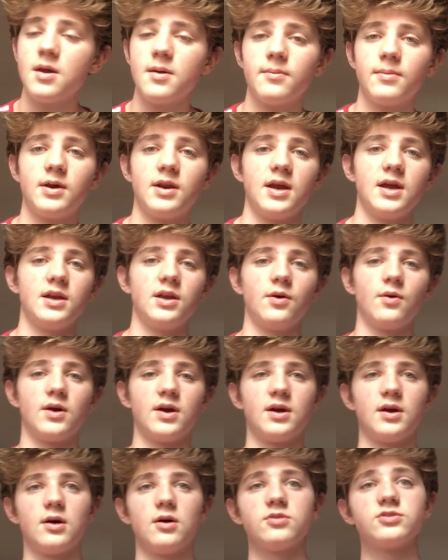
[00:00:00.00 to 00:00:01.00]
But
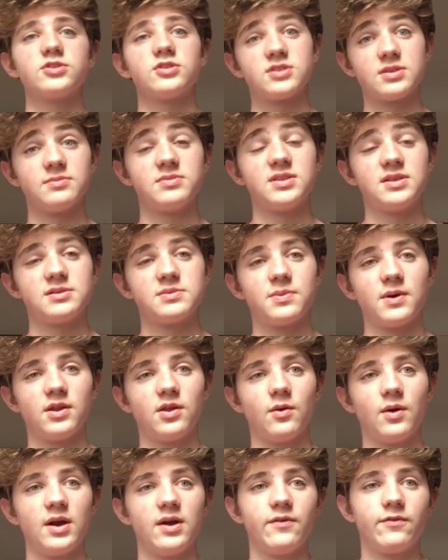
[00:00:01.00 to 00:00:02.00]
anyway, also some tips, by the
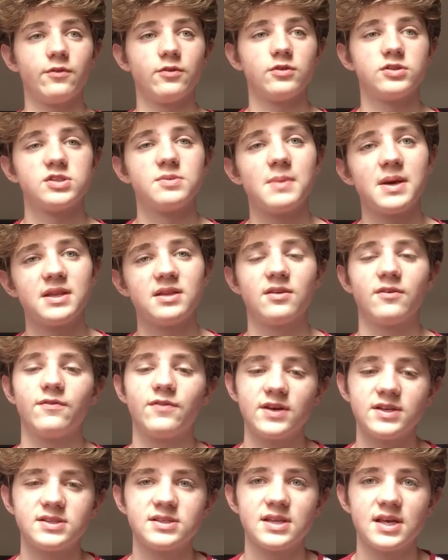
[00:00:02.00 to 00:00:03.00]
way, to make the
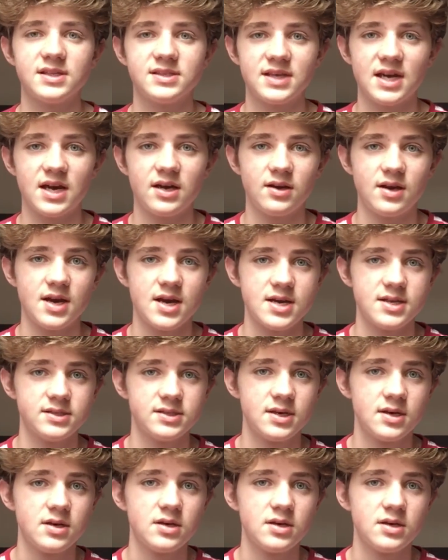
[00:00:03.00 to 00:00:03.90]
face stand out and,